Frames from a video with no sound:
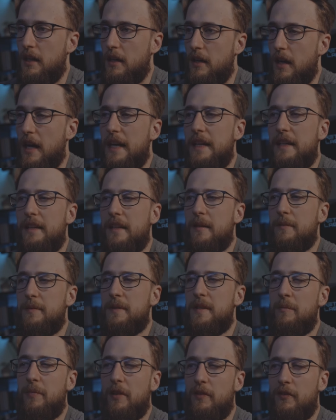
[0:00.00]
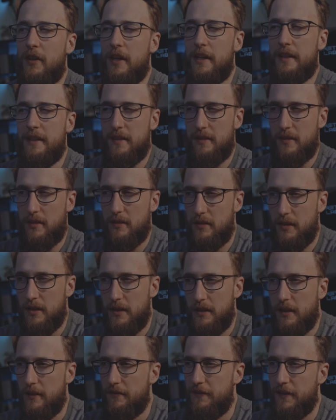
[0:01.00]
I ended up simplifying this a
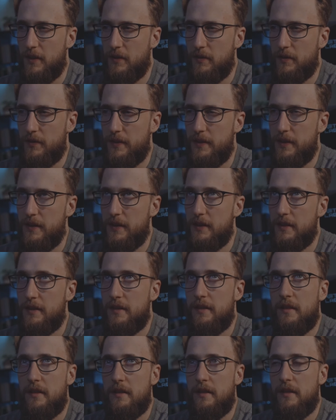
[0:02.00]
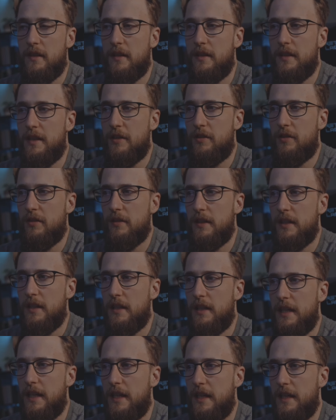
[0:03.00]
lot. I felt that initially
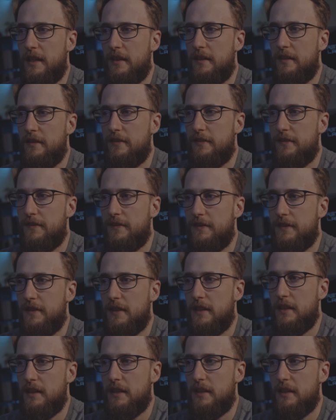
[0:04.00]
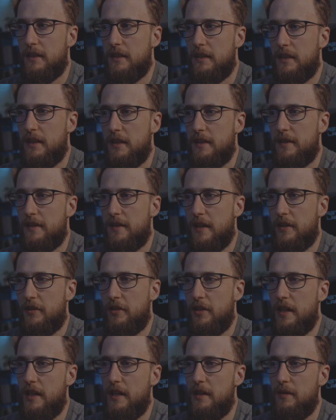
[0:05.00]
I have a
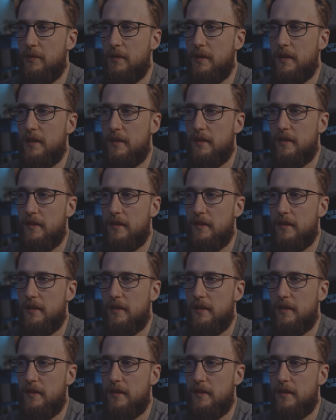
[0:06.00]
section here with